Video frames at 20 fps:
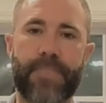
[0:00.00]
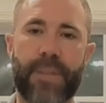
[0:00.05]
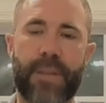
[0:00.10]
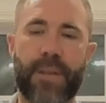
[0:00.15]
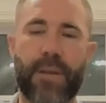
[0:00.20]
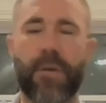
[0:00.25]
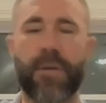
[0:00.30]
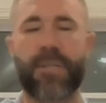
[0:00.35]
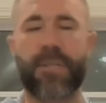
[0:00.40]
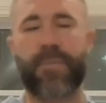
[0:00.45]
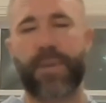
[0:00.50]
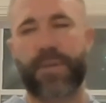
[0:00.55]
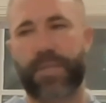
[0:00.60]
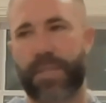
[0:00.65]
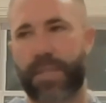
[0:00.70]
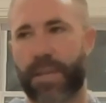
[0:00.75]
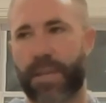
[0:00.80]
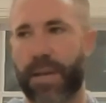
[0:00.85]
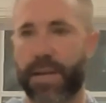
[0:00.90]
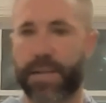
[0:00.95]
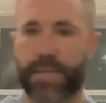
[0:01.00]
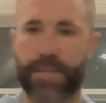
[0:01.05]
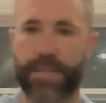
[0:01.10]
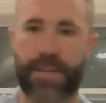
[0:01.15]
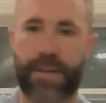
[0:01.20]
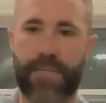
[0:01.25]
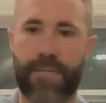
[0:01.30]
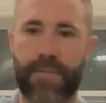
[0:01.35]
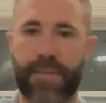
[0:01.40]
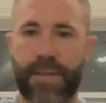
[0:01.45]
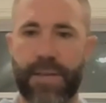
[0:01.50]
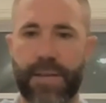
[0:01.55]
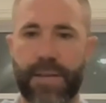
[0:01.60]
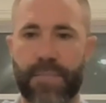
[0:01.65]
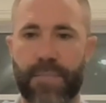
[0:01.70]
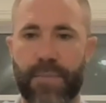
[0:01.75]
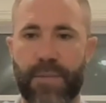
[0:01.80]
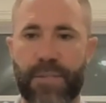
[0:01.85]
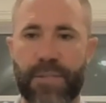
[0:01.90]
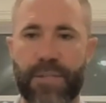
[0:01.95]
especially the cousins and
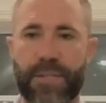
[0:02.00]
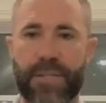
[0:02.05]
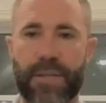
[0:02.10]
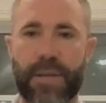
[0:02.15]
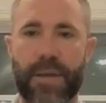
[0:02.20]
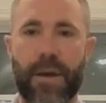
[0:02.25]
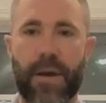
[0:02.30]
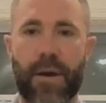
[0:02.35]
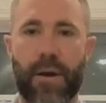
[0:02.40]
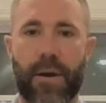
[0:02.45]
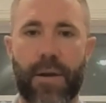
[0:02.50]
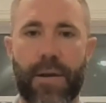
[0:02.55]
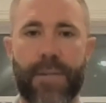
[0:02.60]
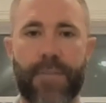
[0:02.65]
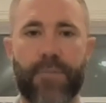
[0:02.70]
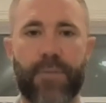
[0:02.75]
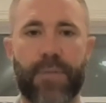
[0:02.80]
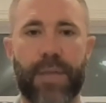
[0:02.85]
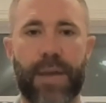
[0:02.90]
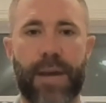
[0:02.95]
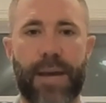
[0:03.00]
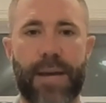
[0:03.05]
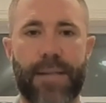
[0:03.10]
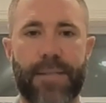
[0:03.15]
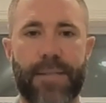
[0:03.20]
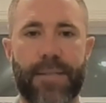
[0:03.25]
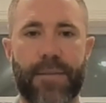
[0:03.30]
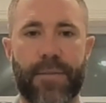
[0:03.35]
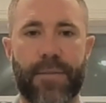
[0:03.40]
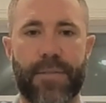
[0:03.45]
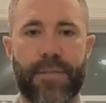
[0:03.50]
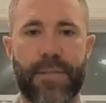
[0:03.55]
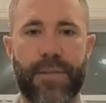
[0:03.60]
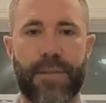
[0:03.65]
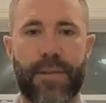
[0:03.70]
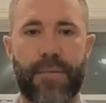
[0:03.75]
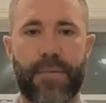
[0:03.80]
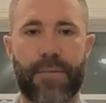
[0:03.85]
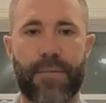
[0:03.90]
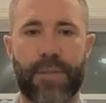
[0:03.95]
everything, as much as our kids would like. So
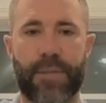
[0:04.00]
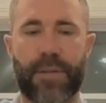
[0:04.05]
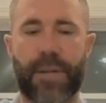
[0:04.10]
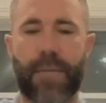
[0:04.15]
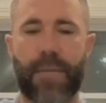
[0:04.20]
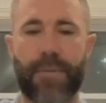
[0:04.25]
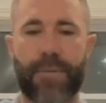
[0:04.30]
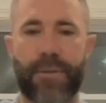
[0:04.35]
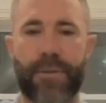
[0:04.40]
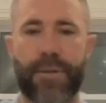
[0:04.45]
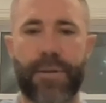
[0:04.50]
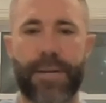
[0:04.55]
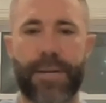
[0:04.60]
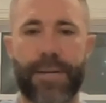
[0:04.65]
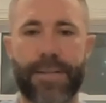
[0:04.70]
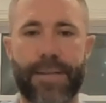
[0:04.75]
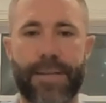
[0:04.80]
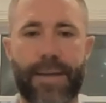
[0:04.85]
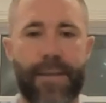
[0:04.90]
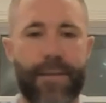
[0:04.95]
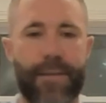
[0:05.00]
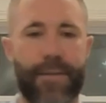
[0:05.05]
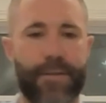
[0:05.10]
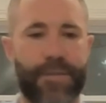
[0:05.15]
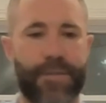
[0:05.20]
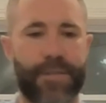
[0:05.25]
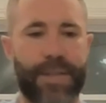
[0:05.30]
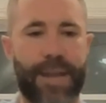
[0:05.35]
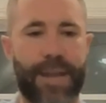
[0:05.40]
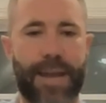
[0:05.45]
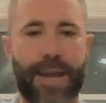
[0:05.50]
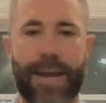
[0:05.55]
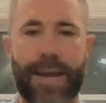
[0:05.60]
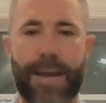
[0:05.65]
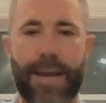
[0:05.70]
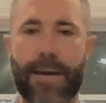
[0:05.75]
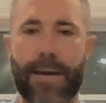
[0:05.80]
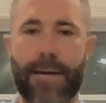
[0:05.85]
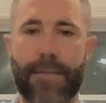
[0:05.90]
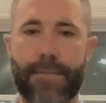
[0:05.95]
it was a good opportunity to get together and just kind of
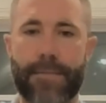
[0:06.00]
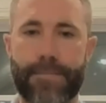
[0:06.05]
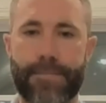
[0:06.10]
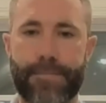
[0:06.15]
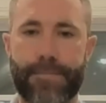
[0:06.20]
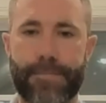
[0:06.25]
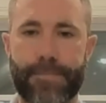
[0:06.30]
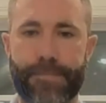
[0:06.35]
hang out.